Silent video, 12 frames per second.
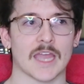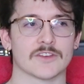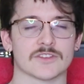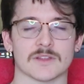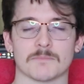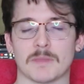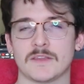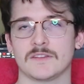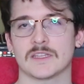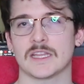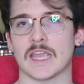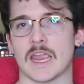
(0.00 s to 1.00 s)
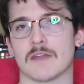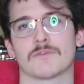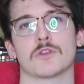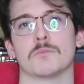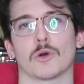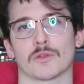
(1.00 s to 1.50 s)
And just basically
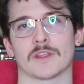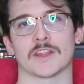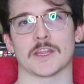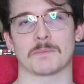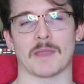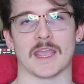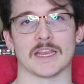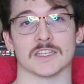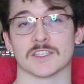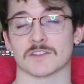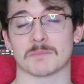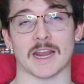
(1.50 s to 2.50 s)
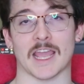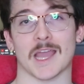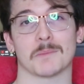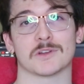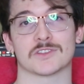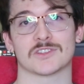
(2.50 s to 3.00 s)
every model that they paint, doesn't matter
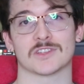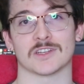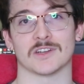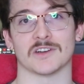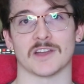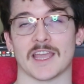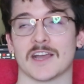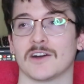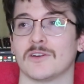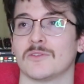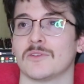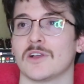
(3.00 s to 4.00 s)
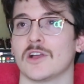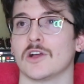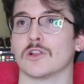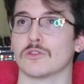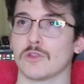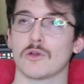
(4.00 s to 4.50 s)
how much, how
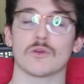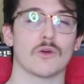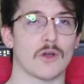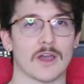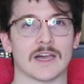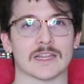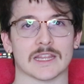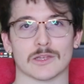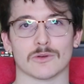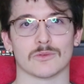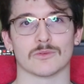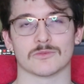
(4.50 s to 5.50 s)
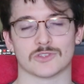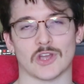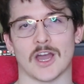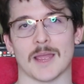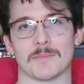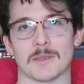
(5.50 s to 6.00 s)
long or how little
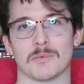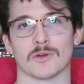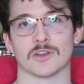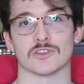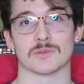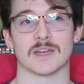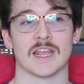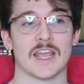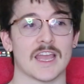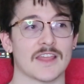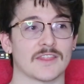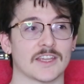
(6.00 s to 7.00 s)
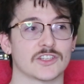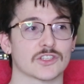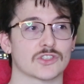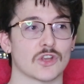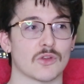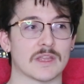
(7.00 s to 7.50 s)
time they put into it, they
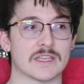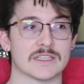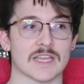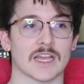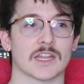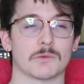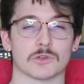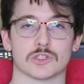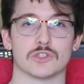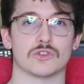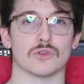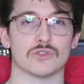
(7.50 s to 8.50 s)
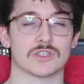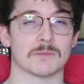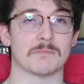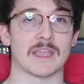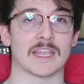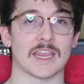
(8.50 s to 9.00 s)
just know exactly what to do
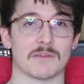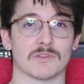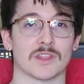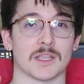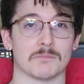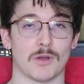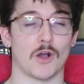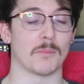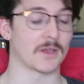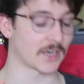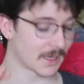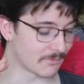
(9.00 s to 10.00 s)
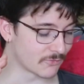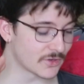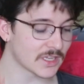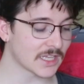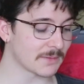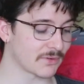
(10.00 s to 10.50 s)
to make everything pop. And I'm
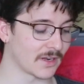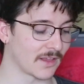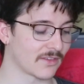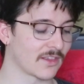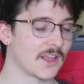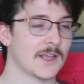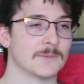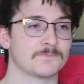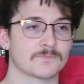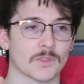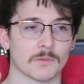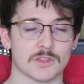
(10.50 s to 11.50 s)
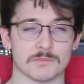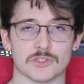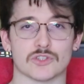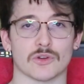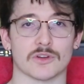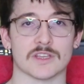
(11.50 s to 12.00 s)
really impressed with the
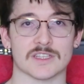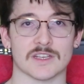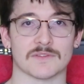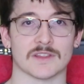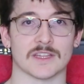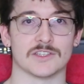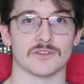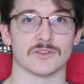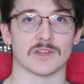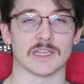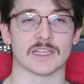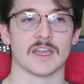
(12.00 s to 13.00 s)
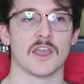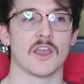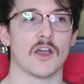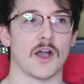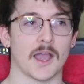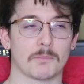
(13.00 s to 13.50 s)
majority of stuff that they do. Like,
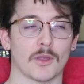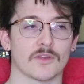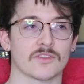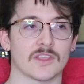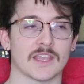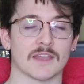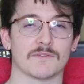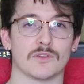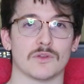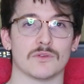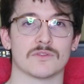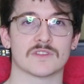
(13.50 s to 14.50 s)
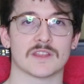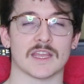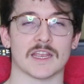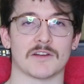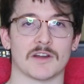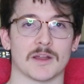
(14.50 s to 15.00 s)
I personally have used
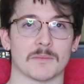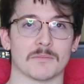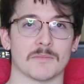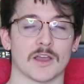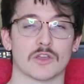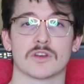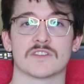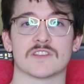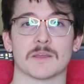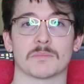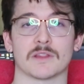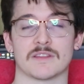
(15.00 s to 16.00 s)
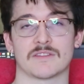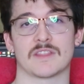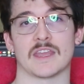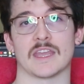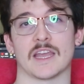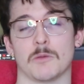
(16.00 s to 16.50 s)
their, a good example is
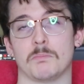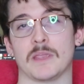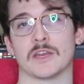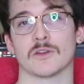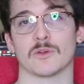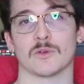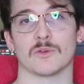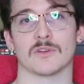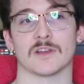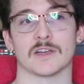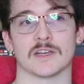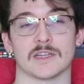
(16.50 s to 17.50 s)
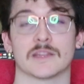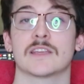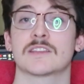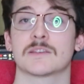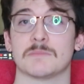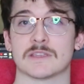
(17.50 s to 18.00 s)
their albino
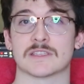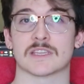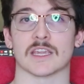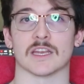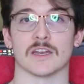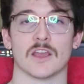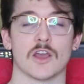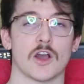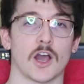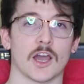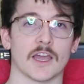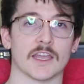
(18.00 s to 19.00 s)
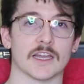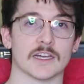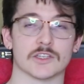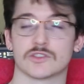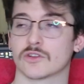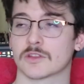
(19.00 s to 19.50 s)
lizardman skin.
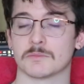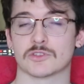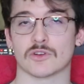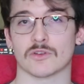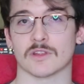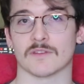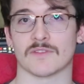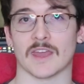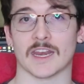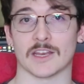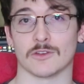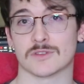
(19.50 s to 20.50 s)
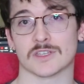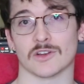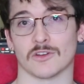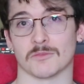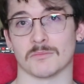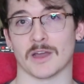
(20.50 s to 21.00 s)
I took the majority of that and used
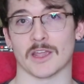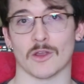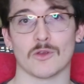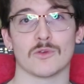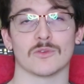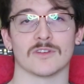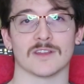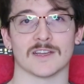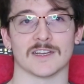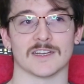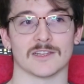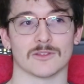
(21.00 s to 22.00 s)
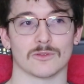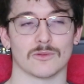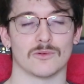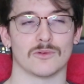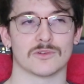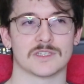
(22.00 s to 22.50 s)
it on my own
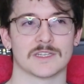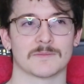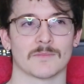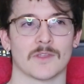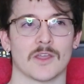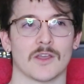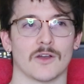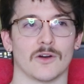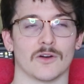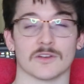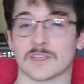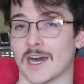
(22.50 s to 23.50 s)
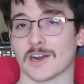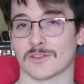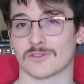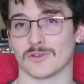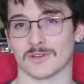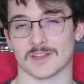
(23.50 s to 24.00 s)
Lord on
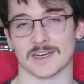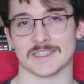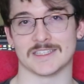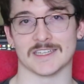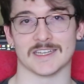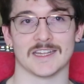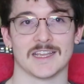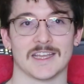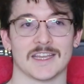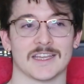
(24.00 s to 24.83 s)
Carnosaur that I did.